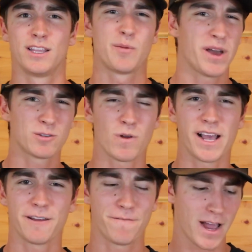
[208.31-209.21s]
The best one
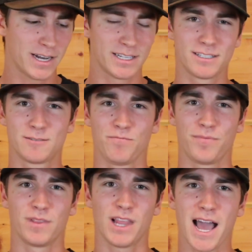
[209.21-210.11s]
I could find is
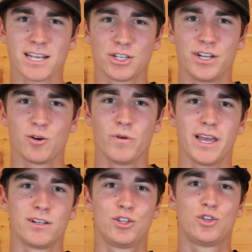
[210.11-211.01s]
last year we
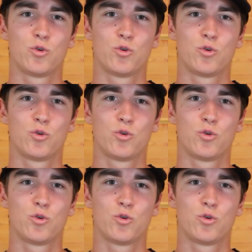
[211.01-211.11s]
had